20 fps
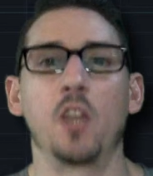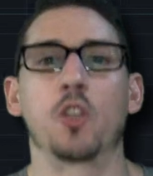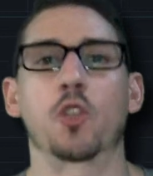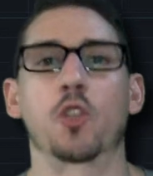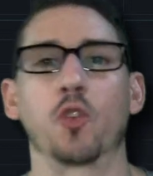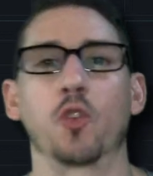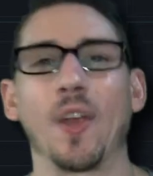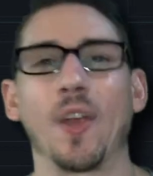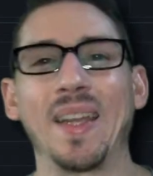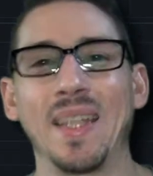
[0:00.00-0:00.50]

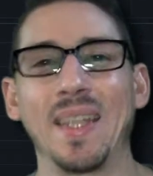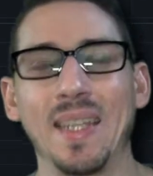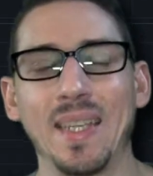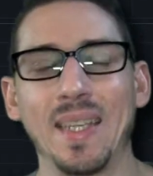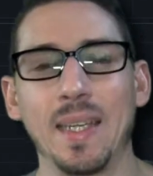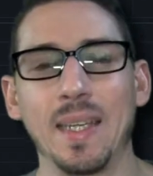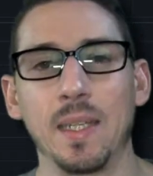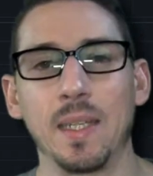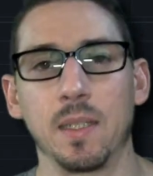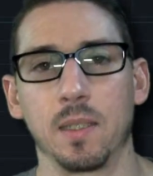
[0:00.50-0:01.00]

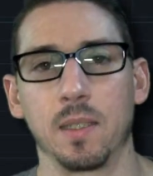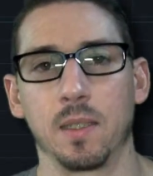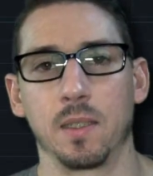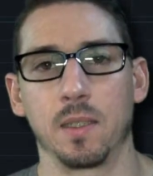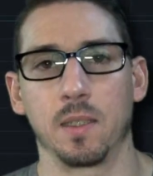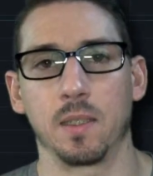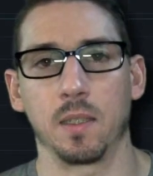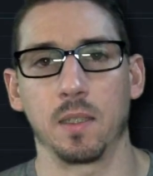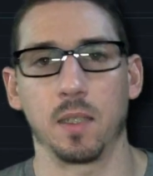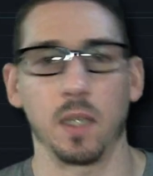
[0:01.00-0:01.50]
Trading
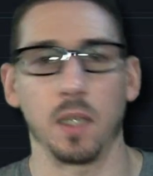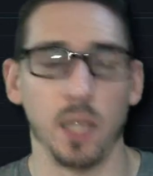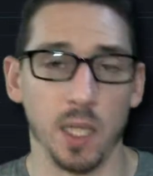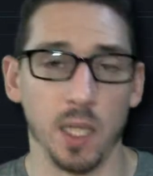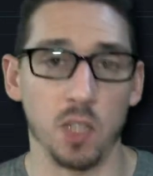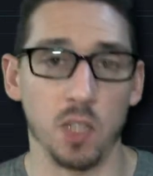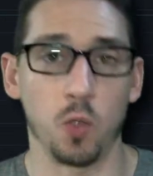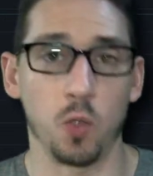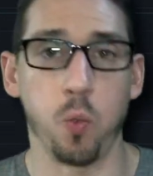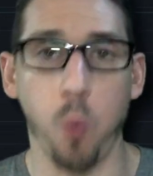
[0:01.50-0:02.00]

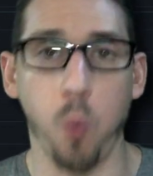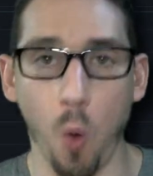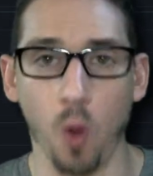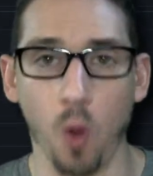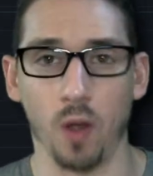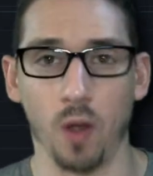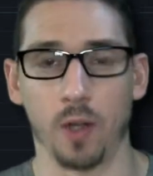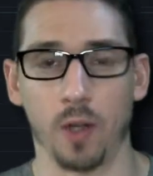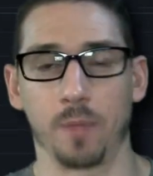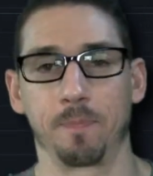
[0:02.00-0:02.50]
is
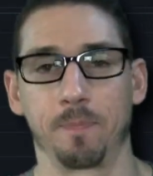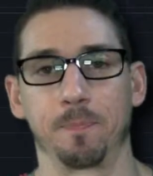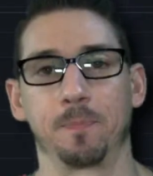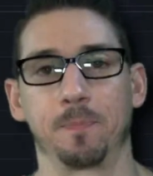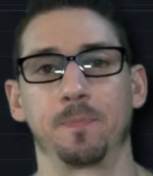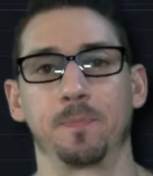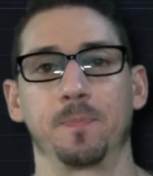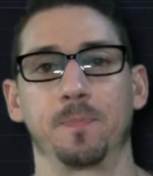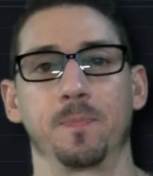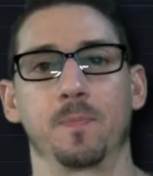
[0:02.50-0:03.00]
war.
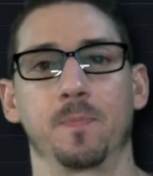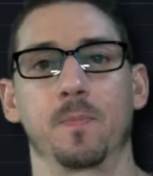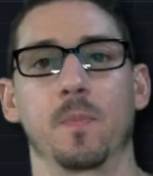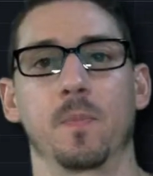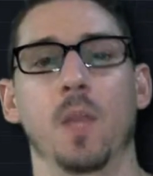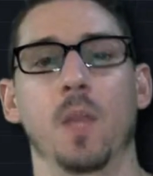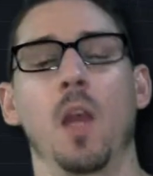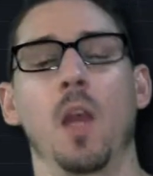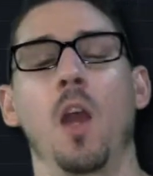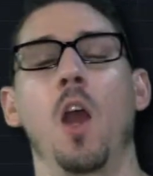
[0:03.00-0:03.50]

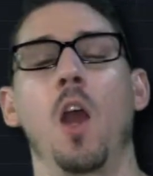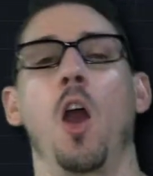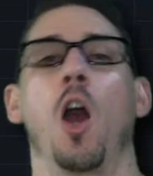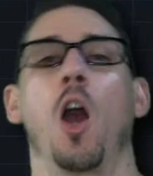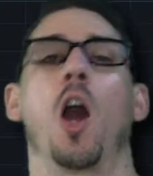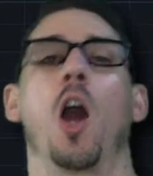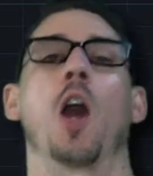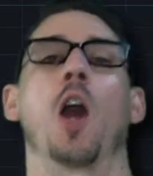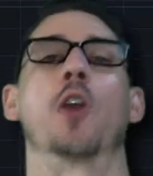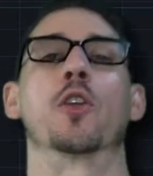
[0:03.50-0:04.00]

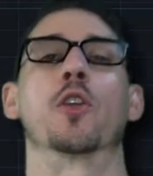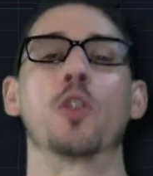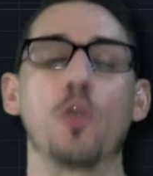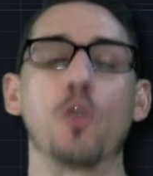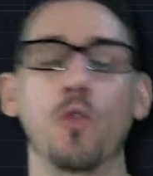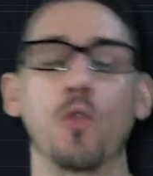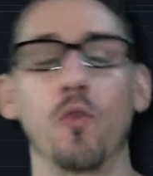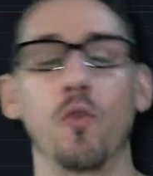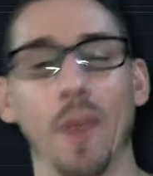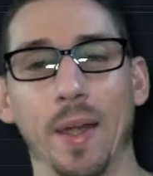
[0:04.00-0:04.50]
Are
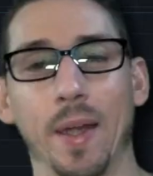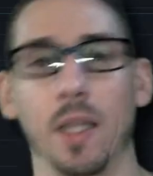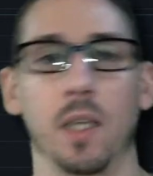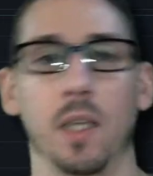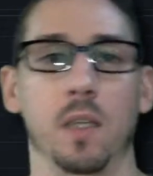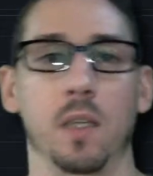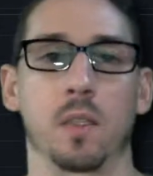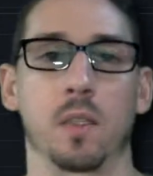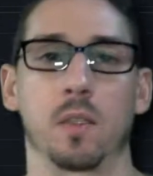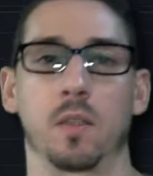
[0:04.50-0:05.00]
you
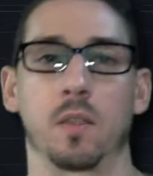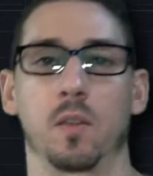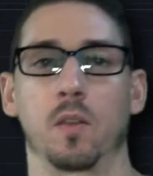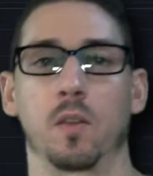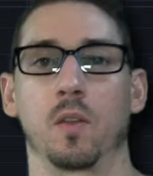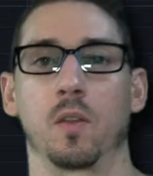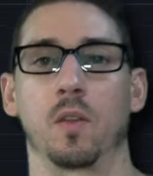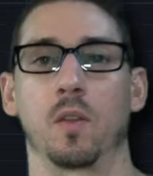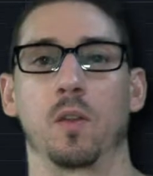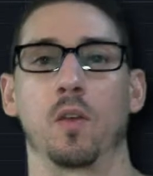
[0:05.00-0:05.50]
ready
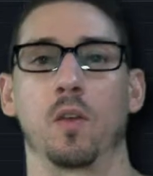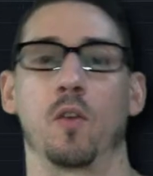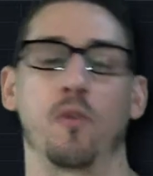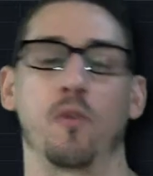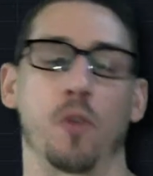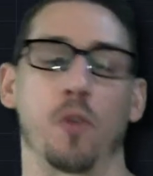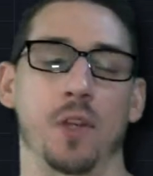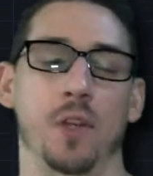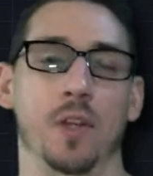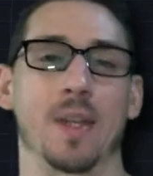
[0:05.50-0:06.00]

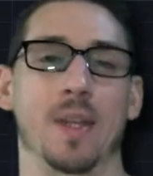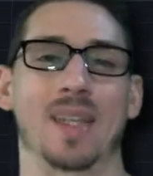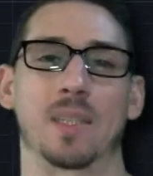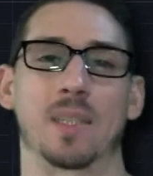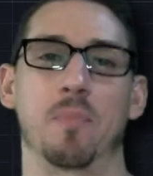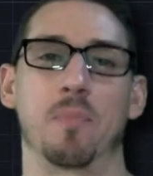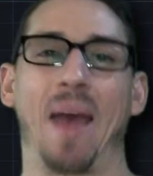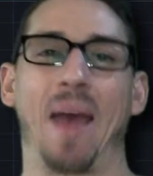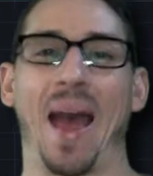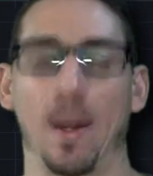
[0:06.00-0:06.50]
for your
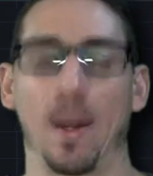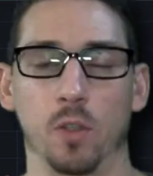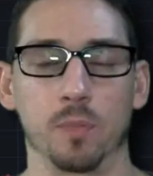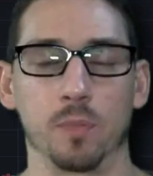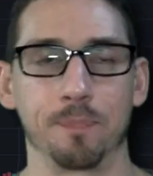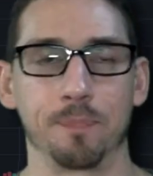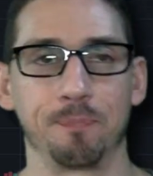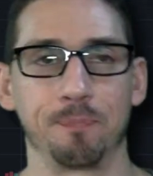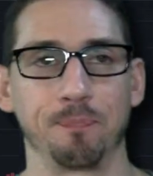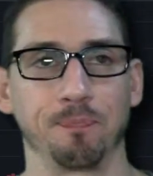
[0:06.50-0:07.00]
next battle?
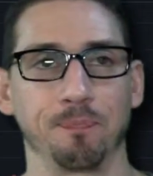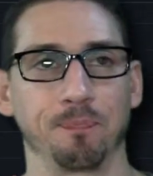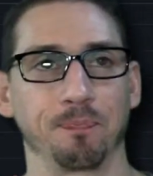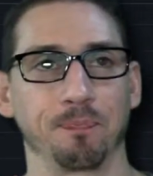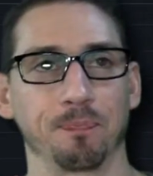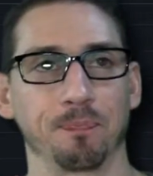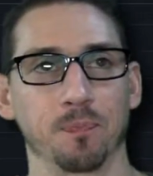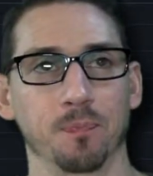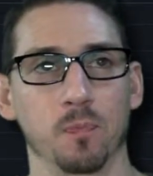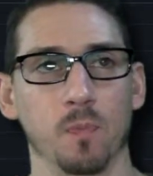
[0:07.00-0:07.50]

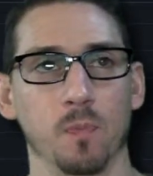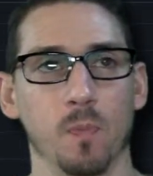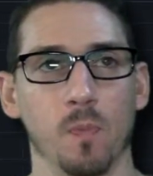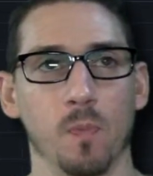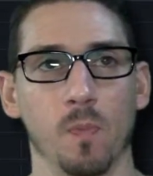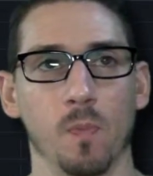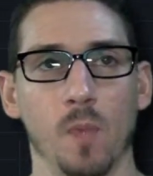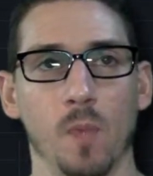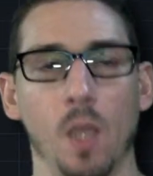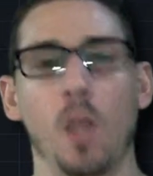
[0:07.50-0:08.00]

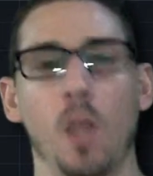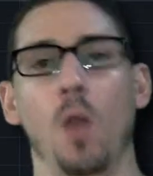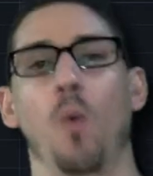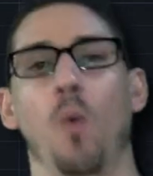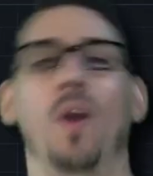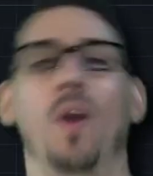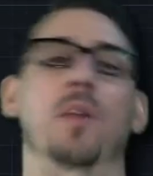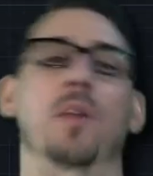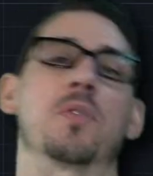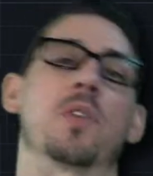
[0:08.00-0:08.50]

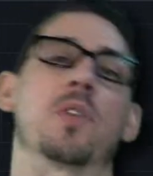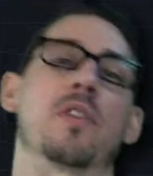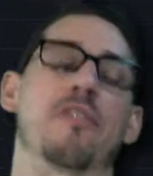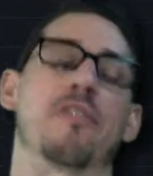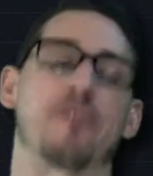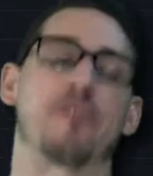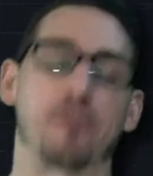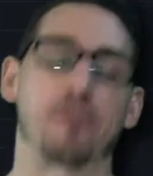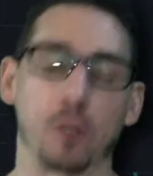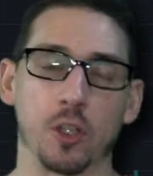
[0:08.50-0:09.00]
Welcome to the
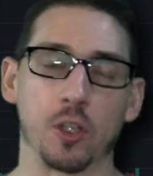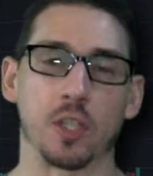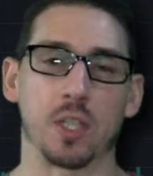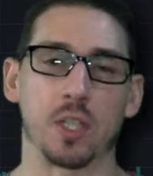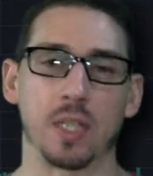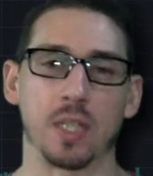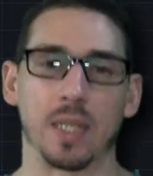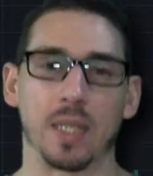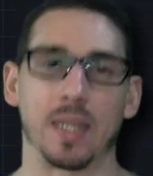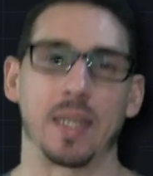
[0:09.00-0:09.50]

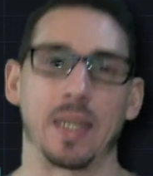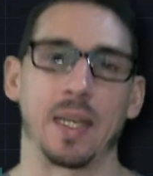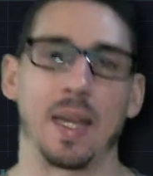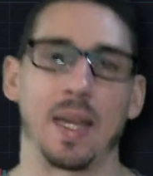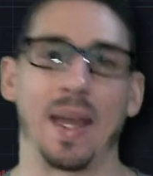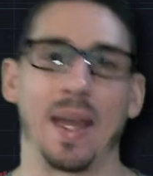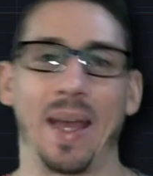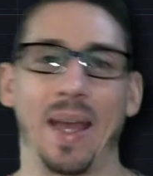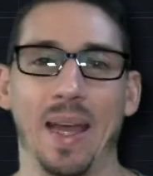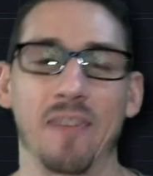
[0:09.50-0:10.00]
first
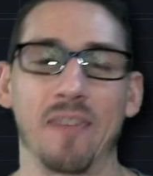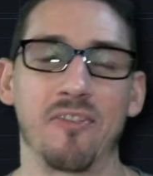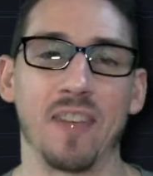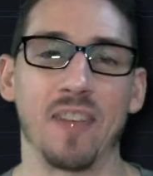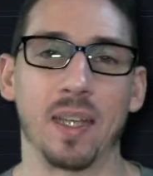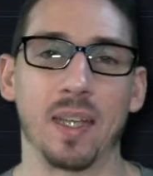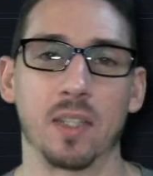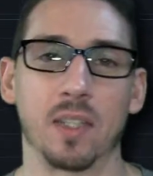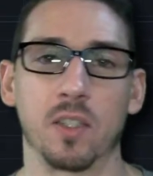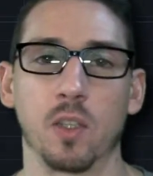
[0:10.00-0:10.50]

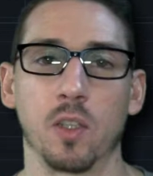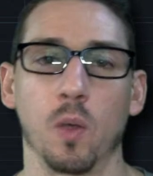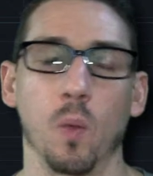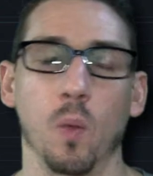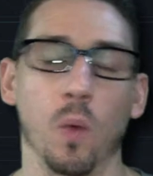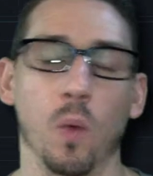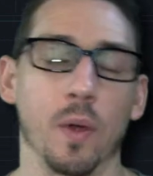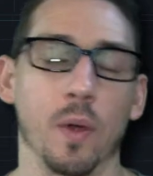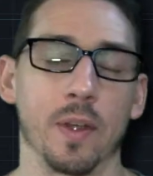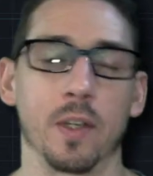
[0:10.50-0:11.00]
FX
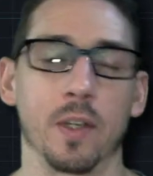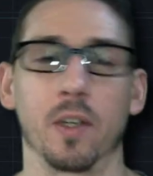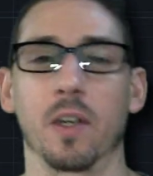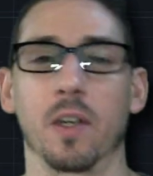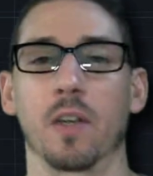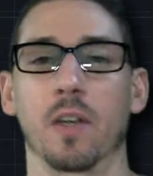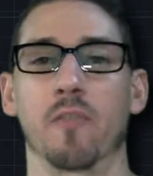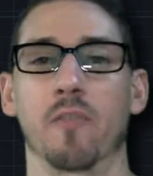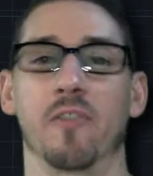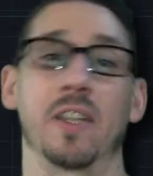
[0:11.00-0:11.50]
Warrior
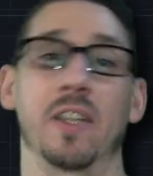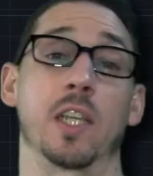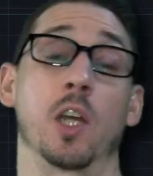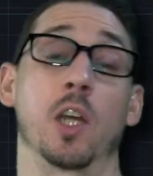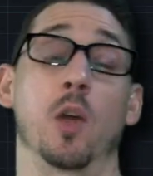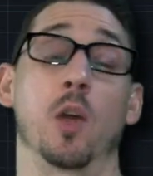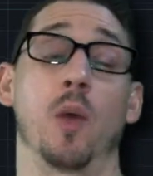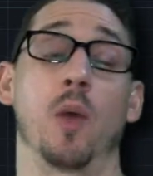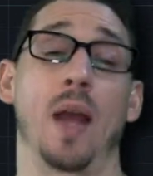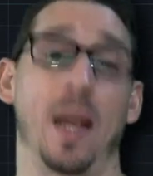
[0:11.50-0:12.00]

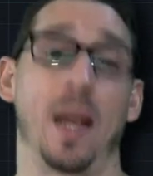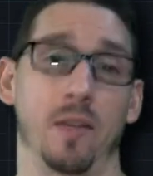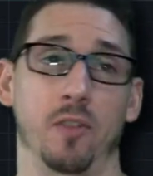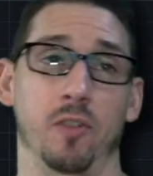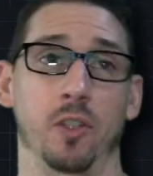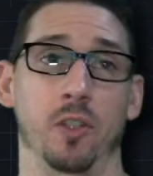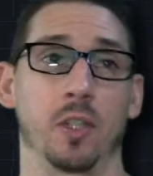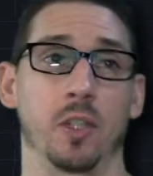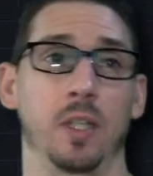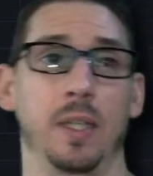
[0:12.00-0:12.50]
video ever.